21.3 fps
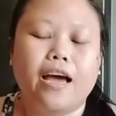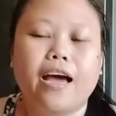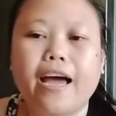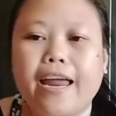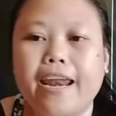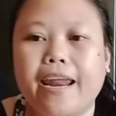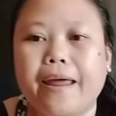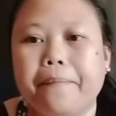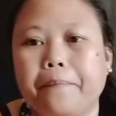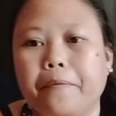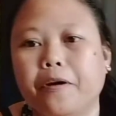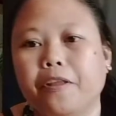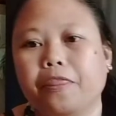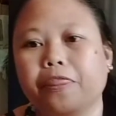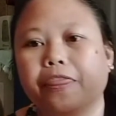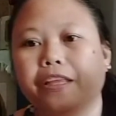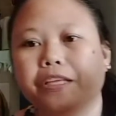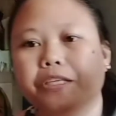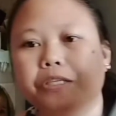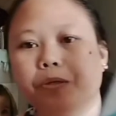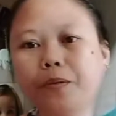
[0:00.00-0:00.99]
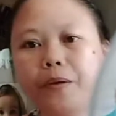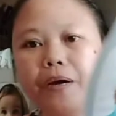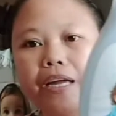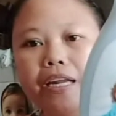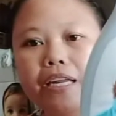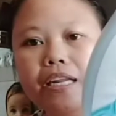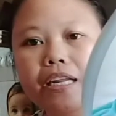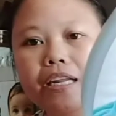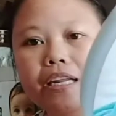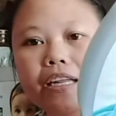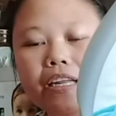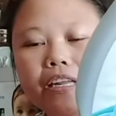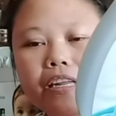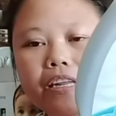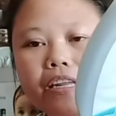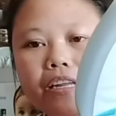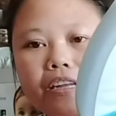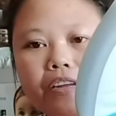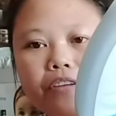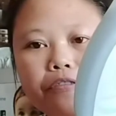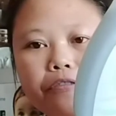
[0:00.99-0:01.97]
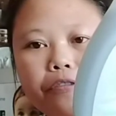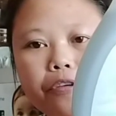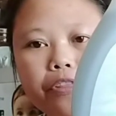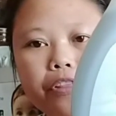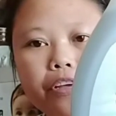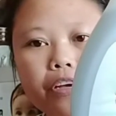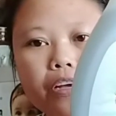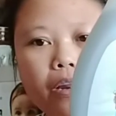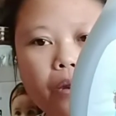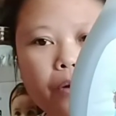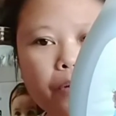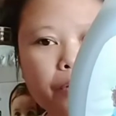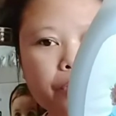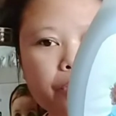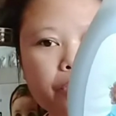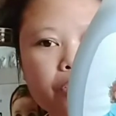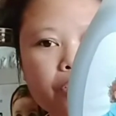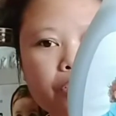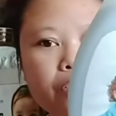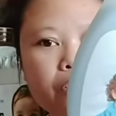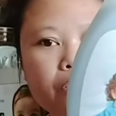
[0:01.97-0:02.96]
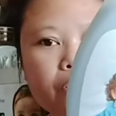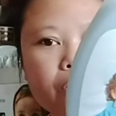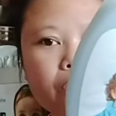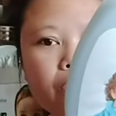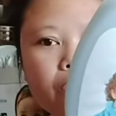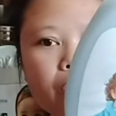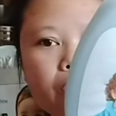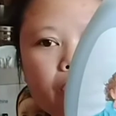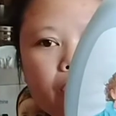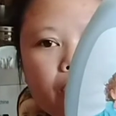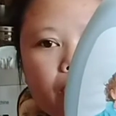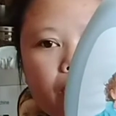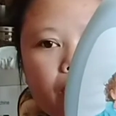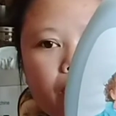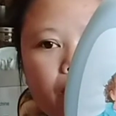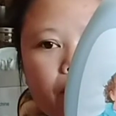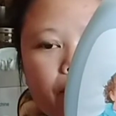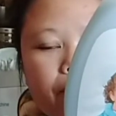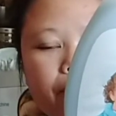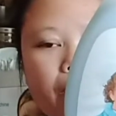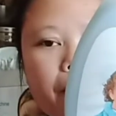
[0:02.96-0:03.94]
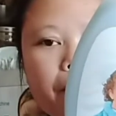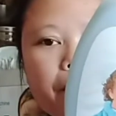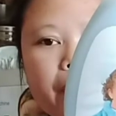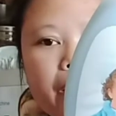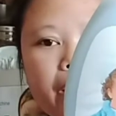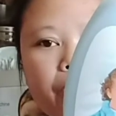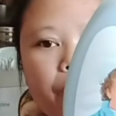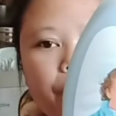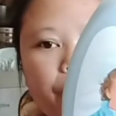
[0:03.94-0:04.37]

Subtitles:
And I bought this one for the clothes, fabric